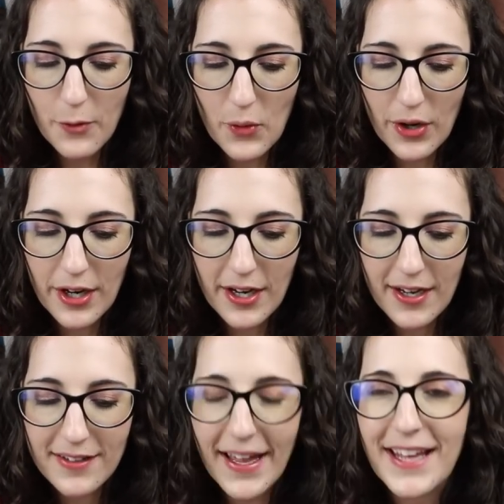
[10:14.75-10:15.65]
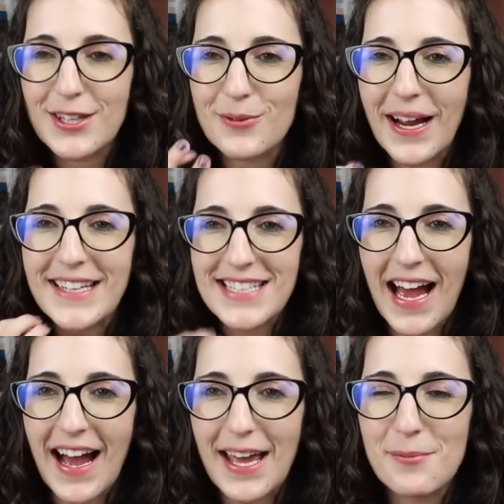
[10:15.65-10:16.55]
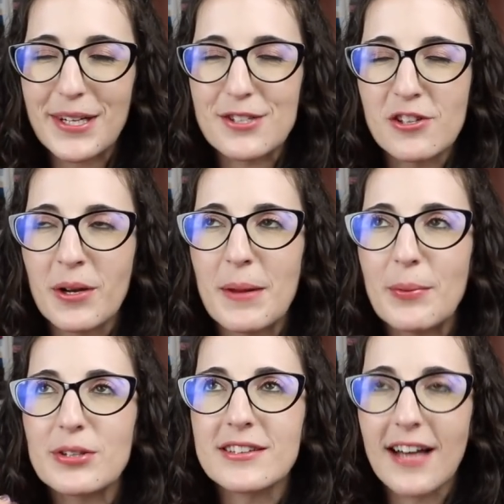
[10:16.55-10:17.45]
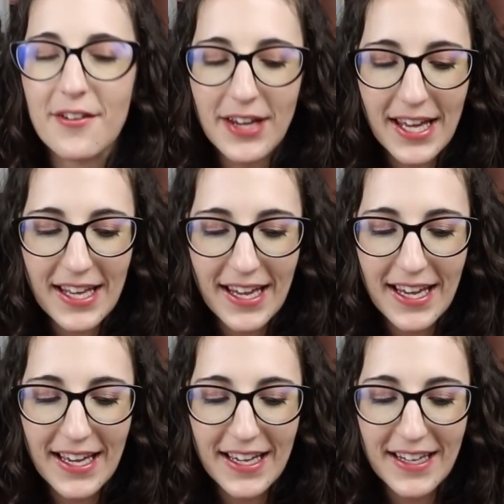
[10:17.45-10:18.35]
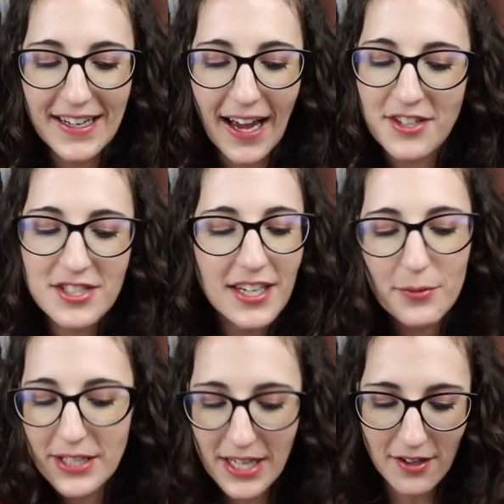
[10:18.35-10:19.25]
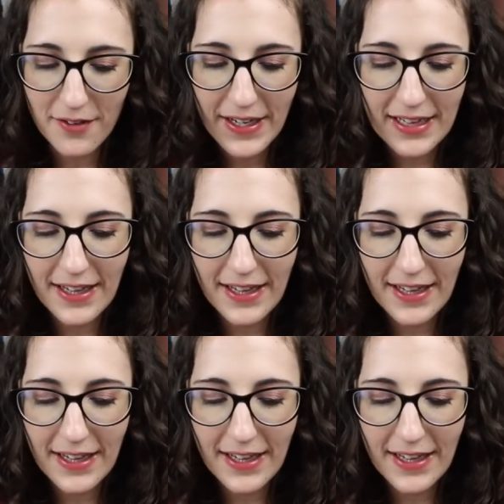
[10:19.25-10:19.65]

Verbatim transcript: for like the right time because so many people love it and I just need to read it already.